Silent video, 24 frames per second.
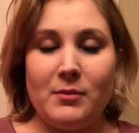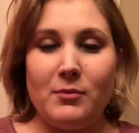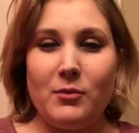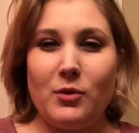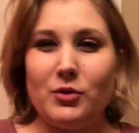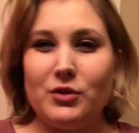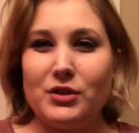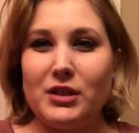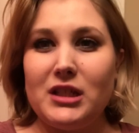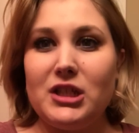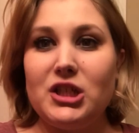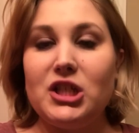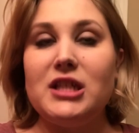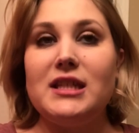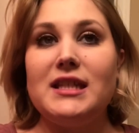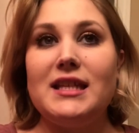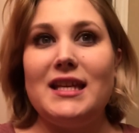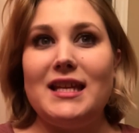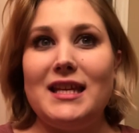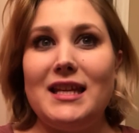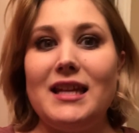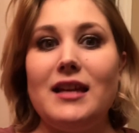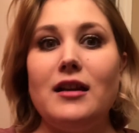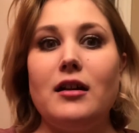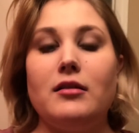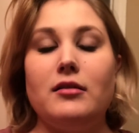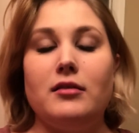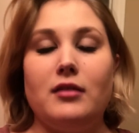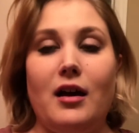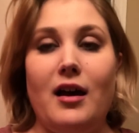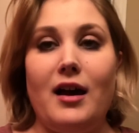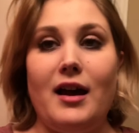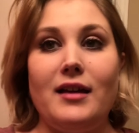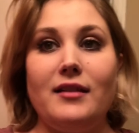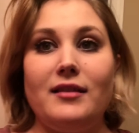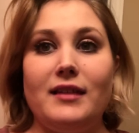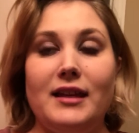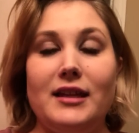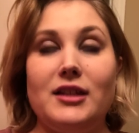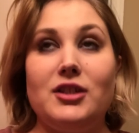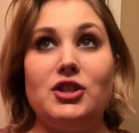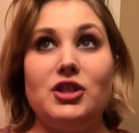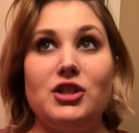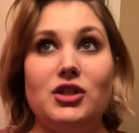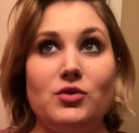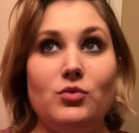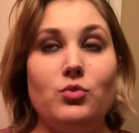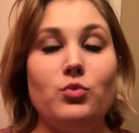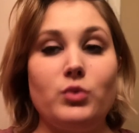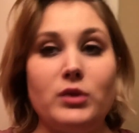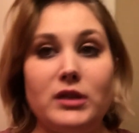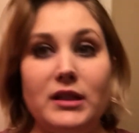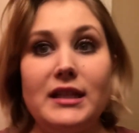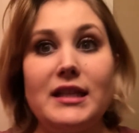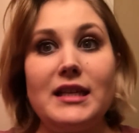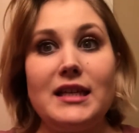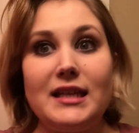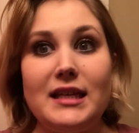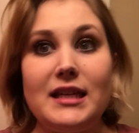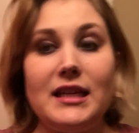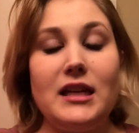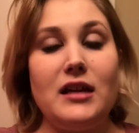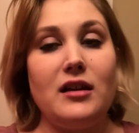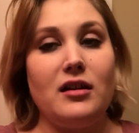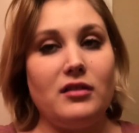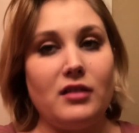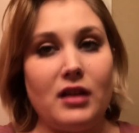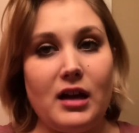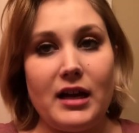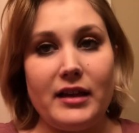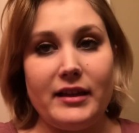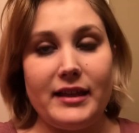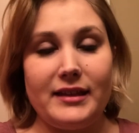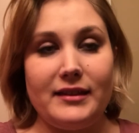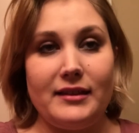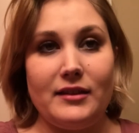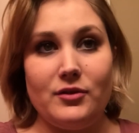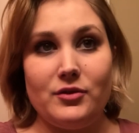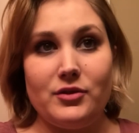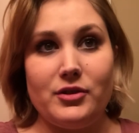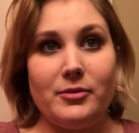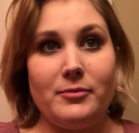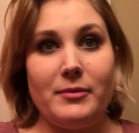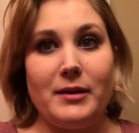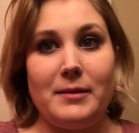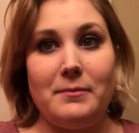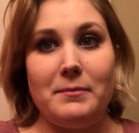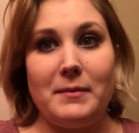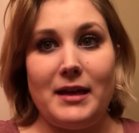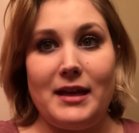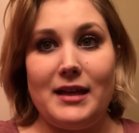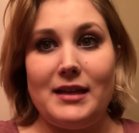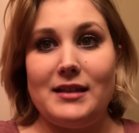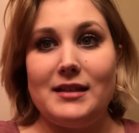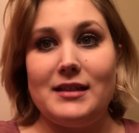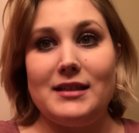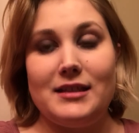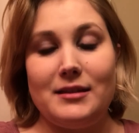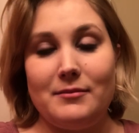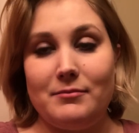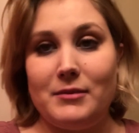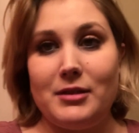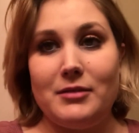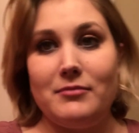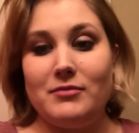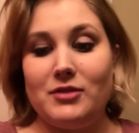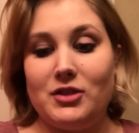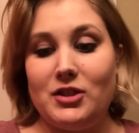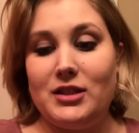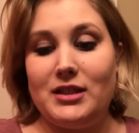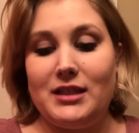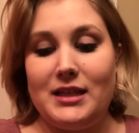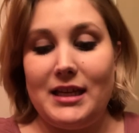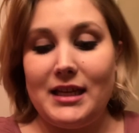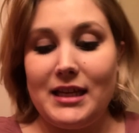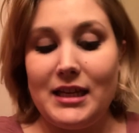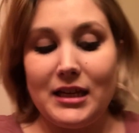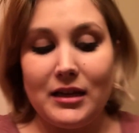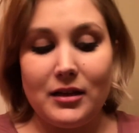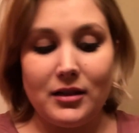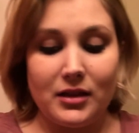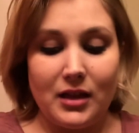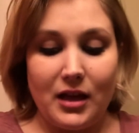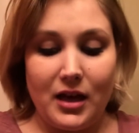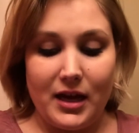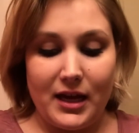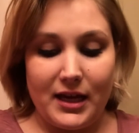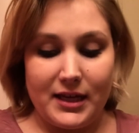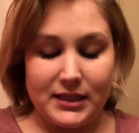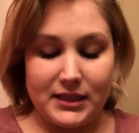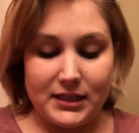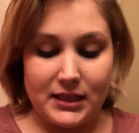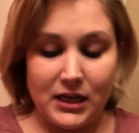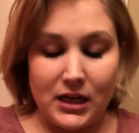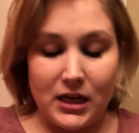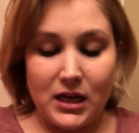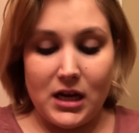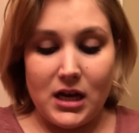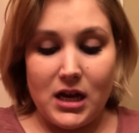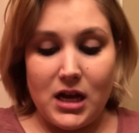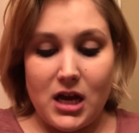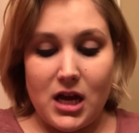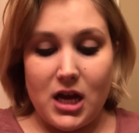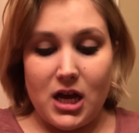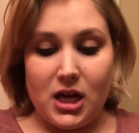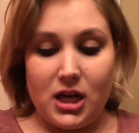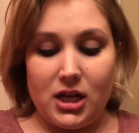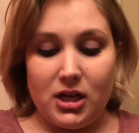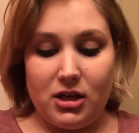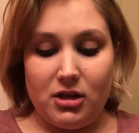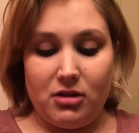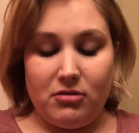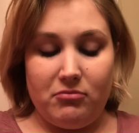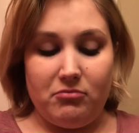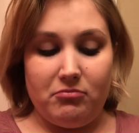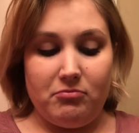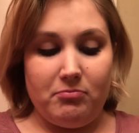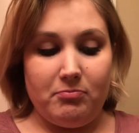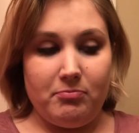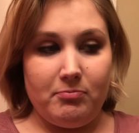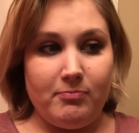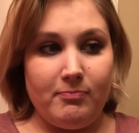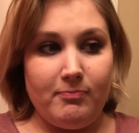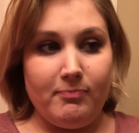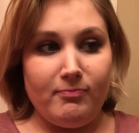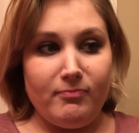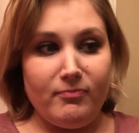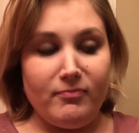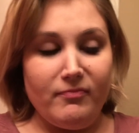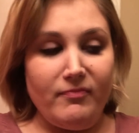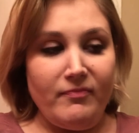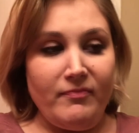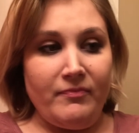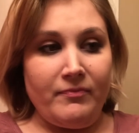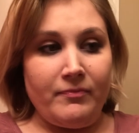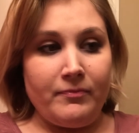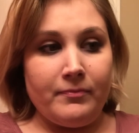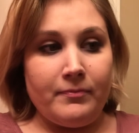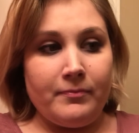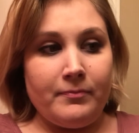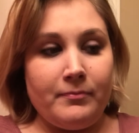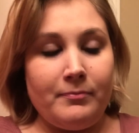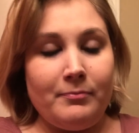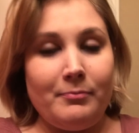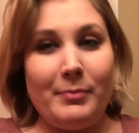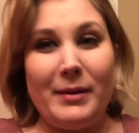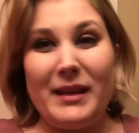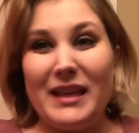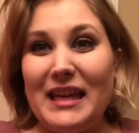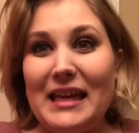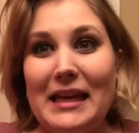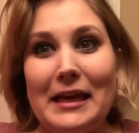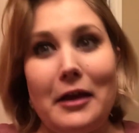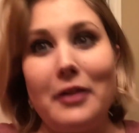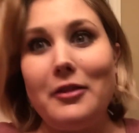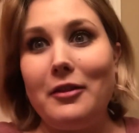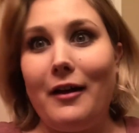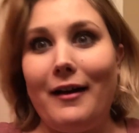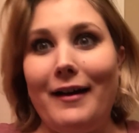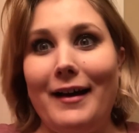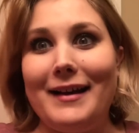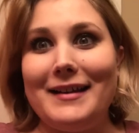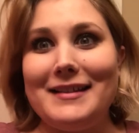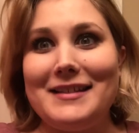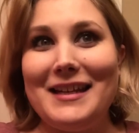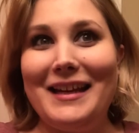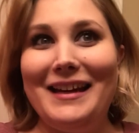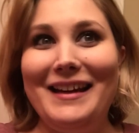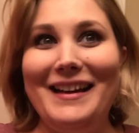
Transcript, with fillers: mostly just eating a lot, like just really eating a lot. Like those are my main symptoms, just eating a lot, um, peeing a lot,